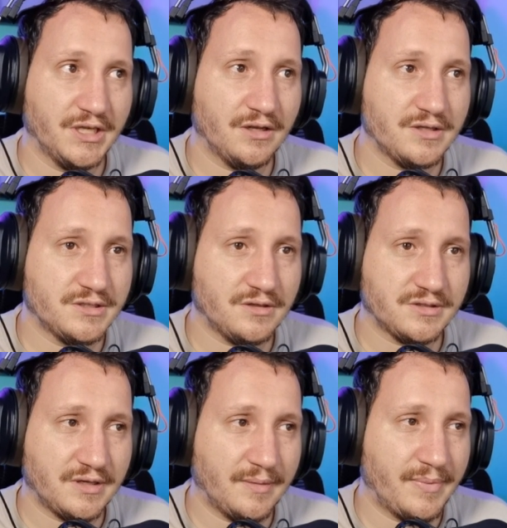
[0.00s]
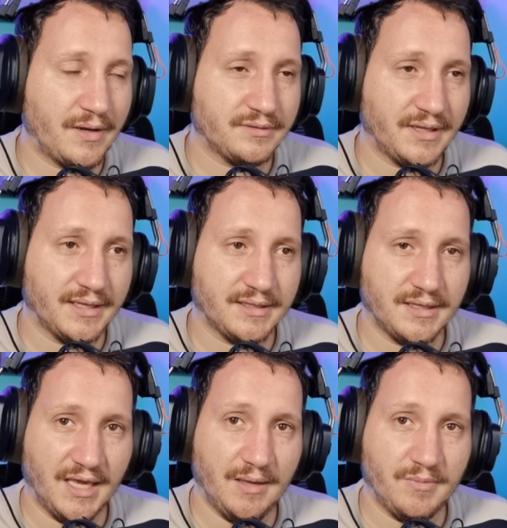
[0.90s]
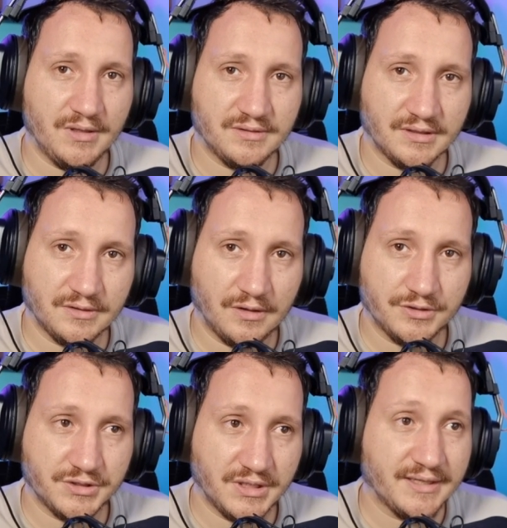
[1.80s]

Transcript: It's also about like gaming technology,